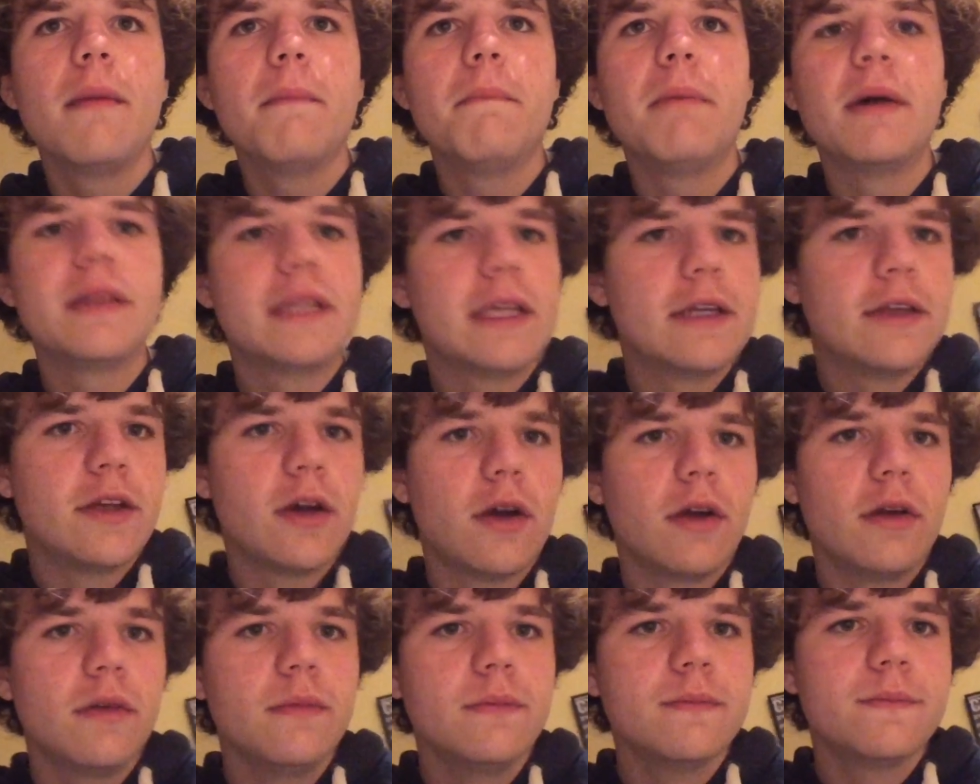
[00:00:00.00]
But they
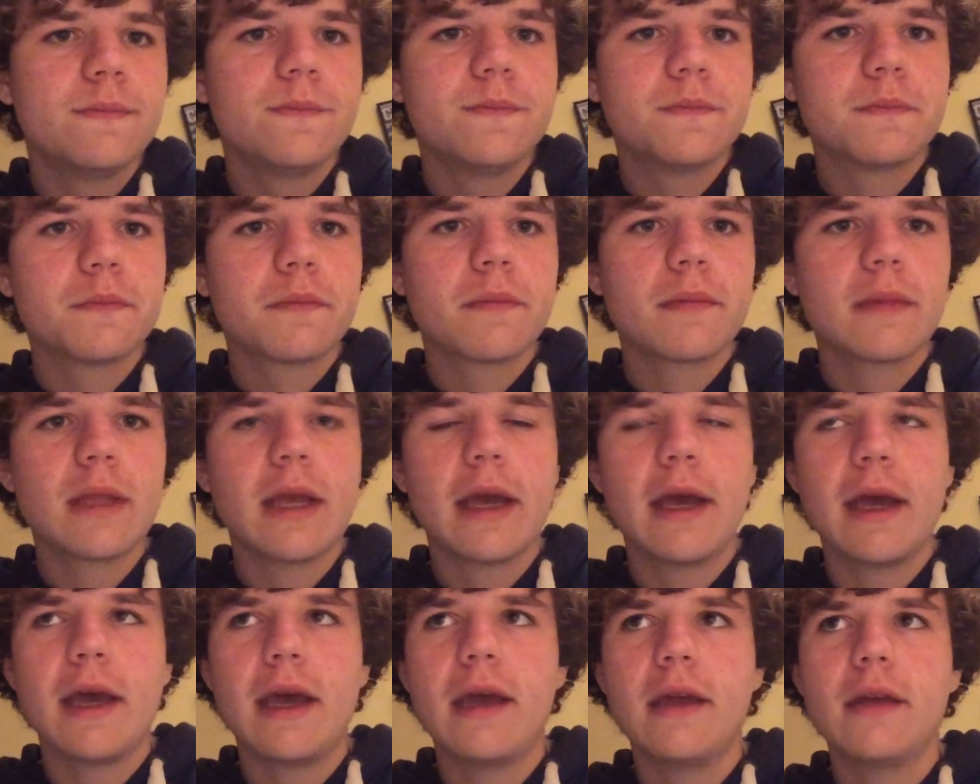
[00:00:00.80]
don't.
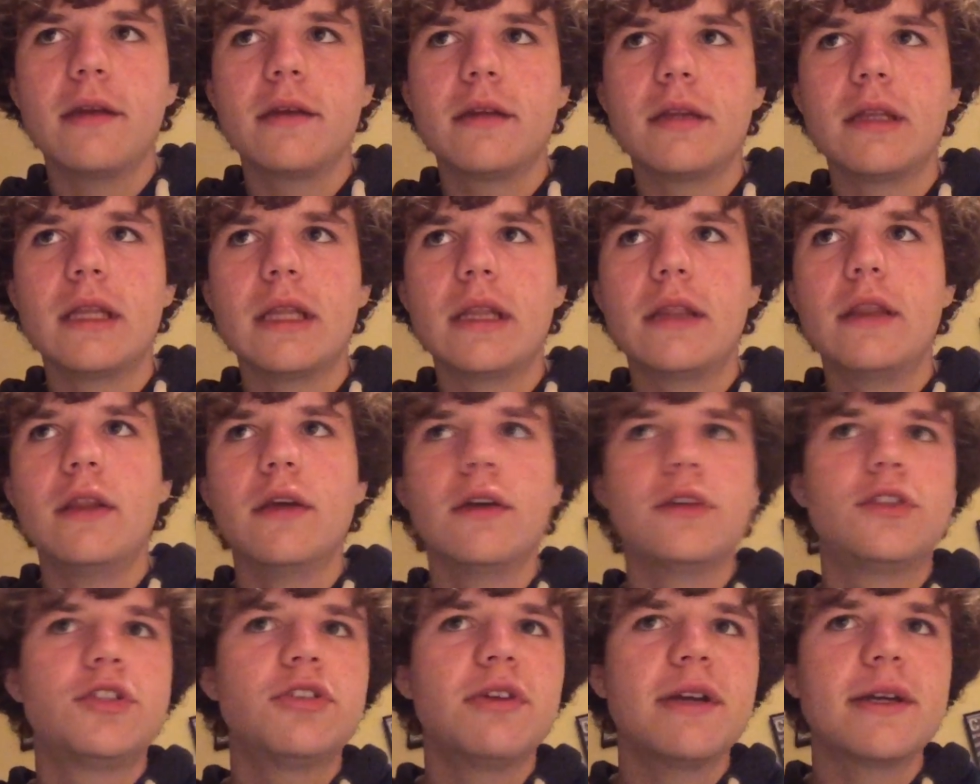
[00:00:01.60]
And
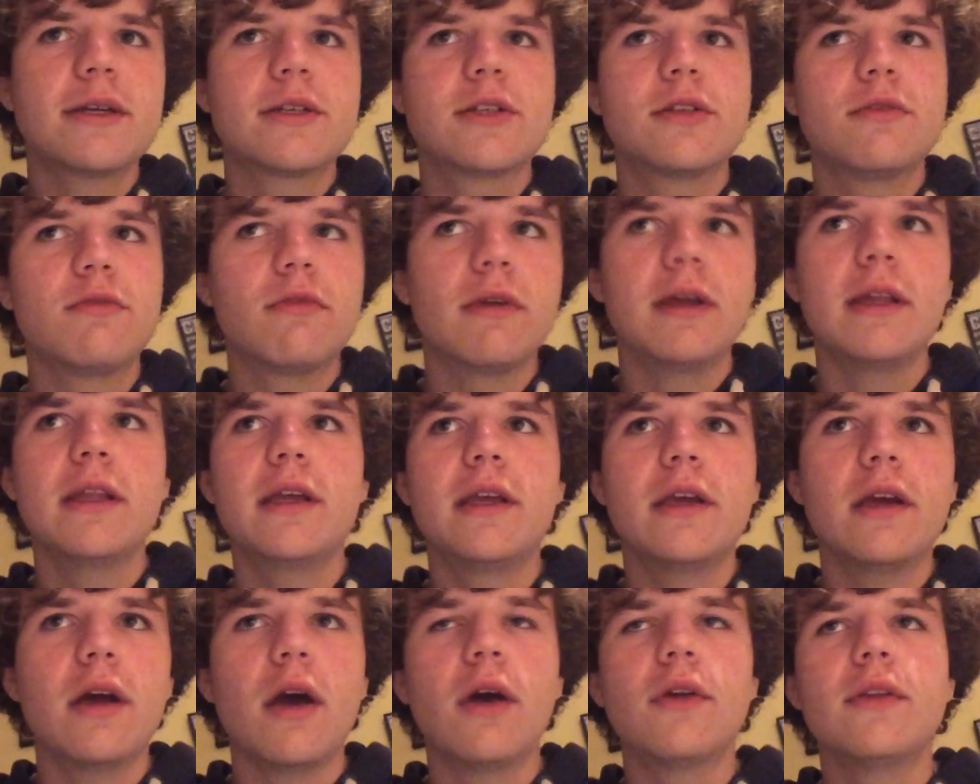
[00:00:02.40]
the tricks
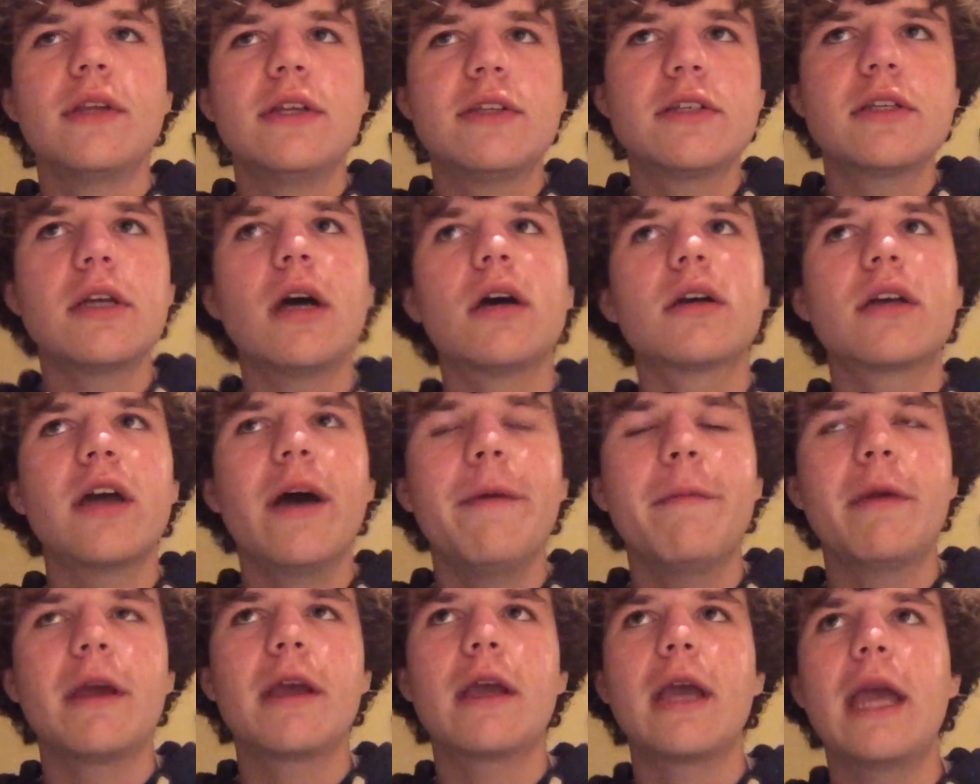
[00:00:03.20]
really only start
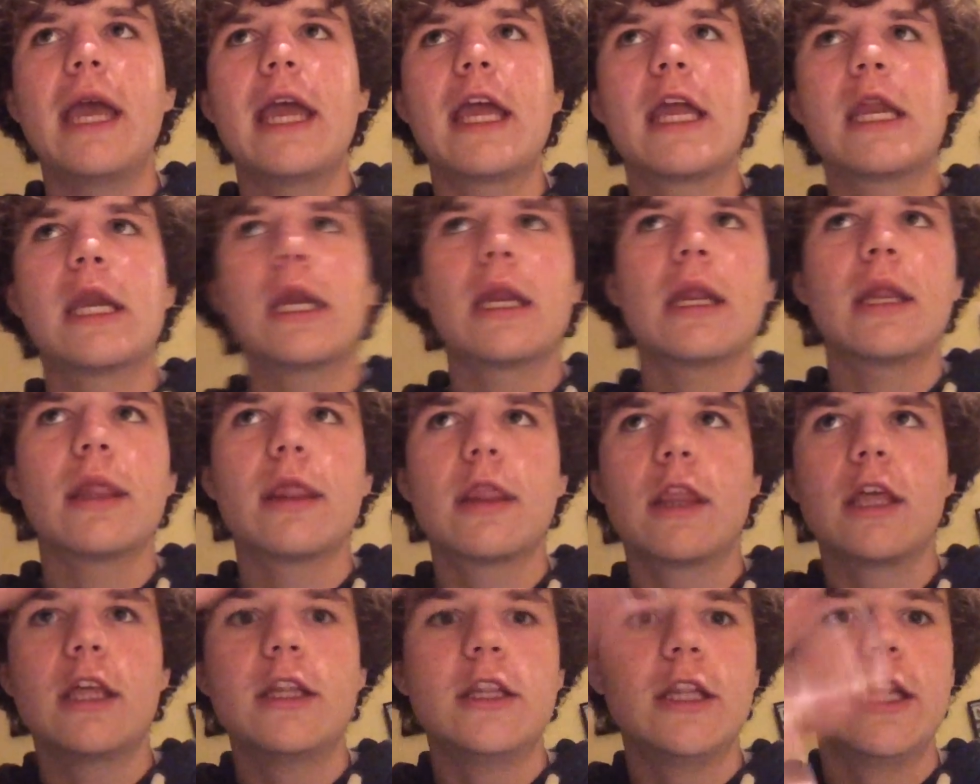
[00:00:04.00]
coming in
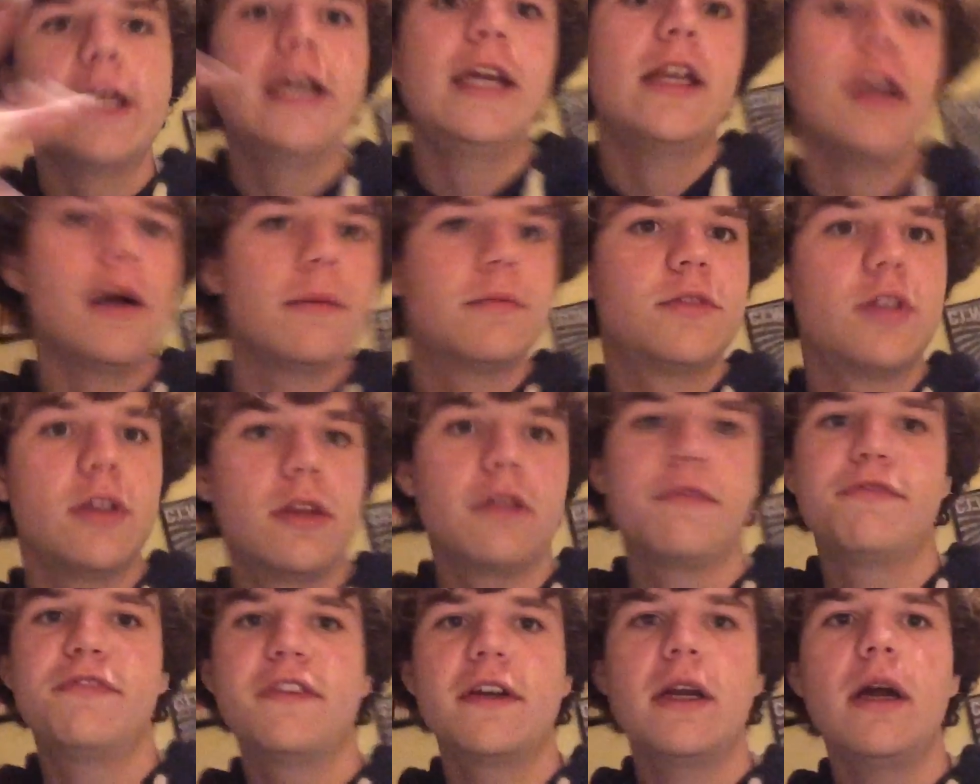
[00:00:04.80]
the lead up
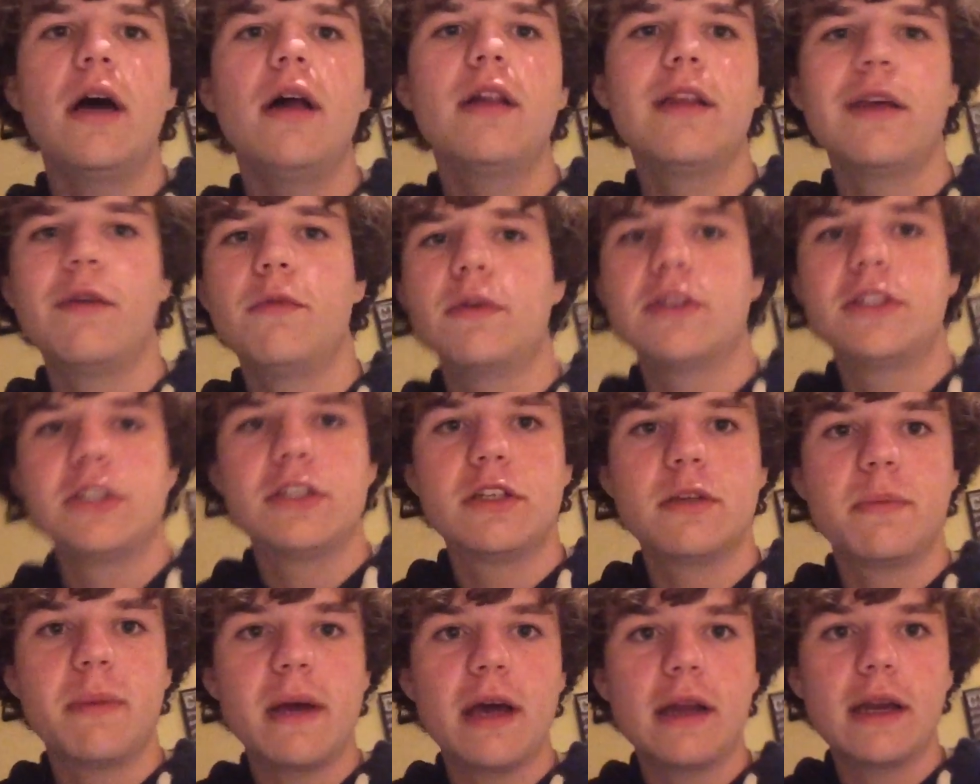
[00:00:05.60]
to the finale, which
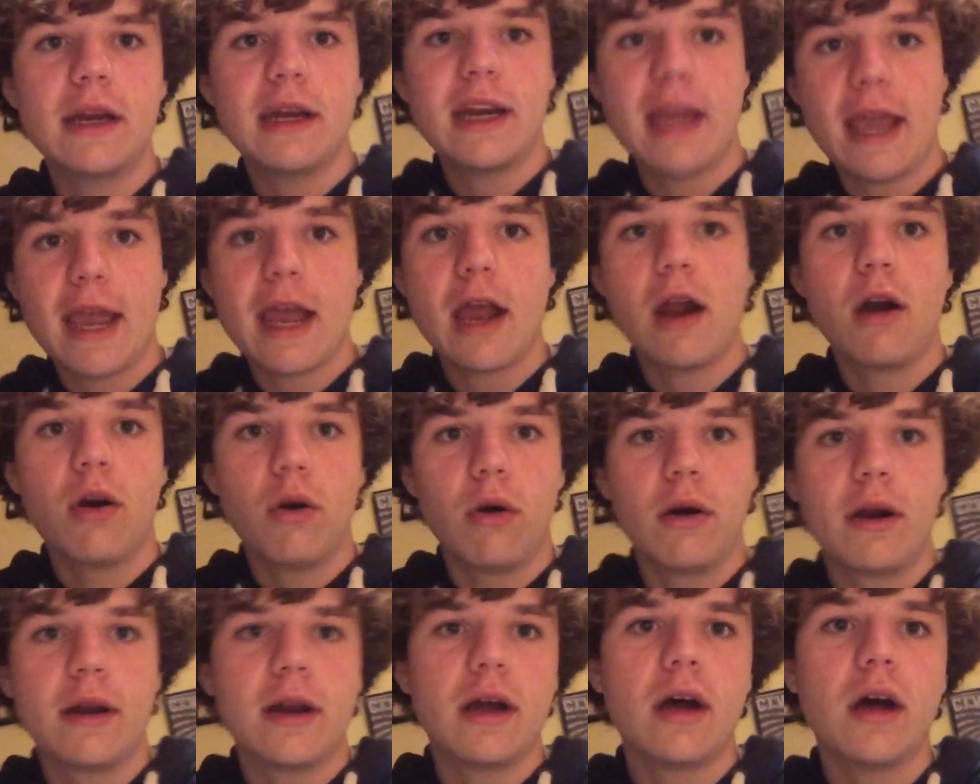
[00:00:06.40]
is about an
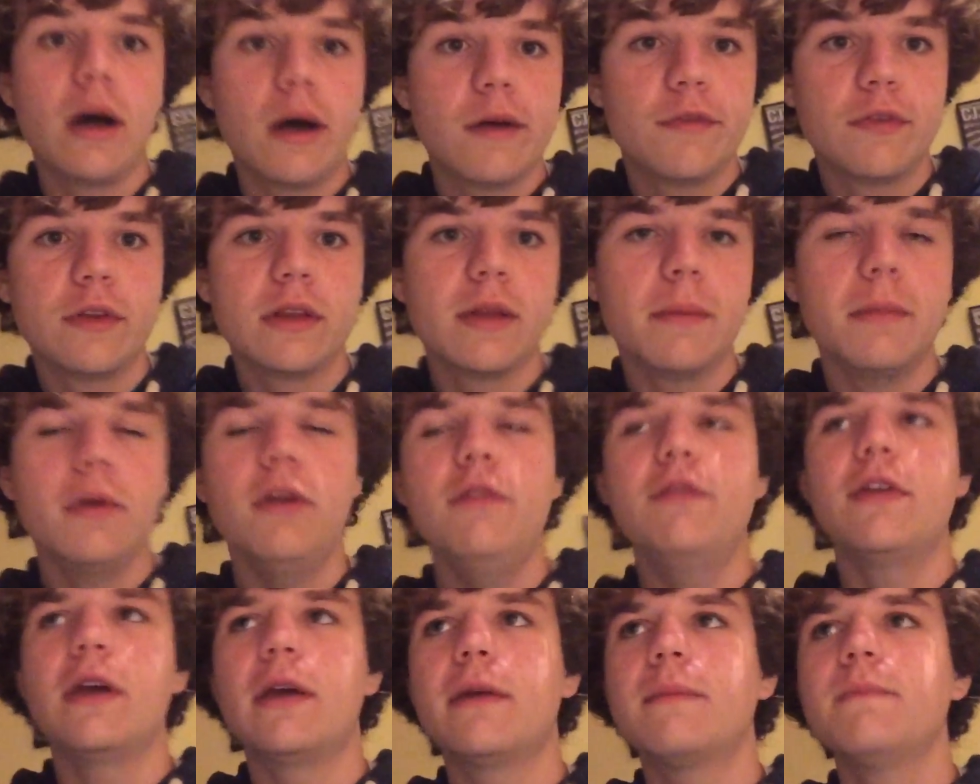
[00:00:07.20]
hour and a half in the
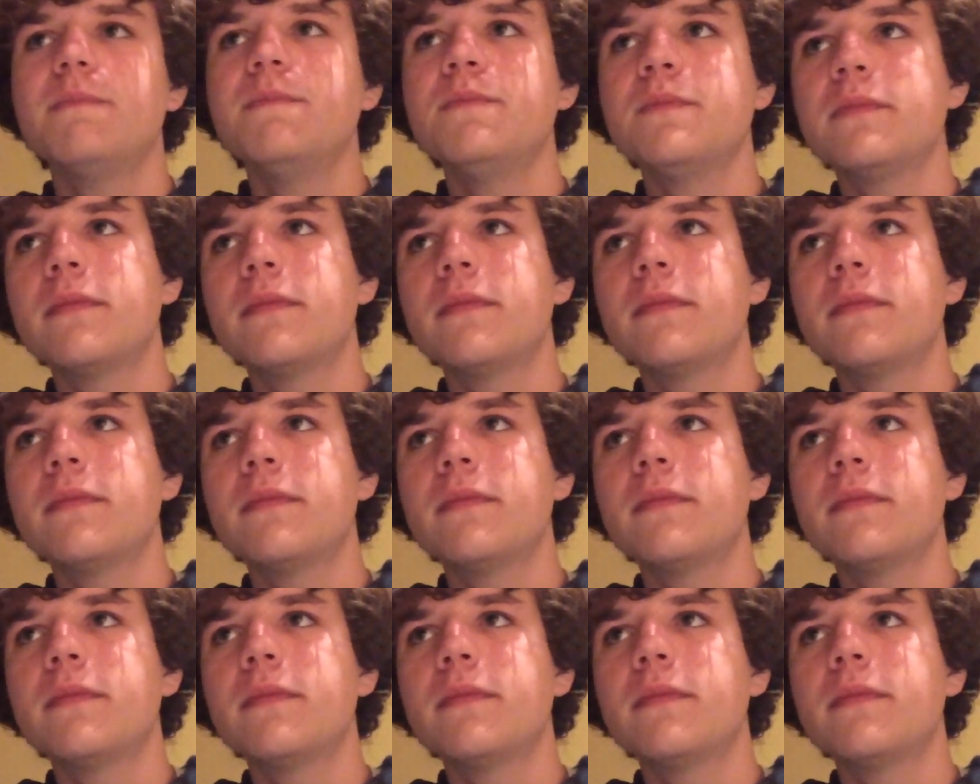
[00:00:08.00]
movie.